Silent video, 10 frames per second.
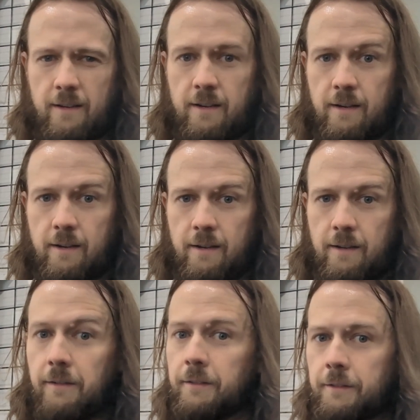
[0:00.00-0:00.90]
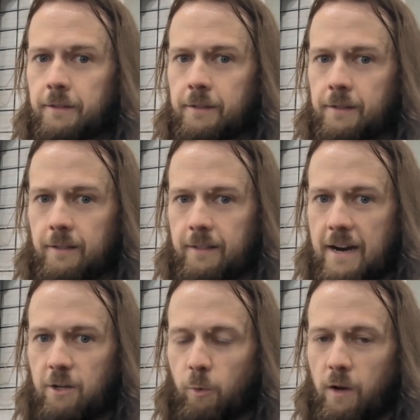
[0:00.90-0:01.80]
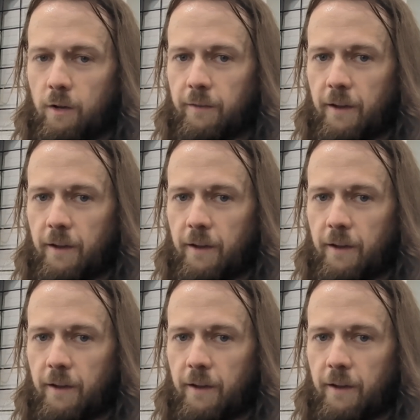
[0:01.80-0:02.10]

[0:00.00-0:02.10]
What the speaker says: chow, and I don't recommend that.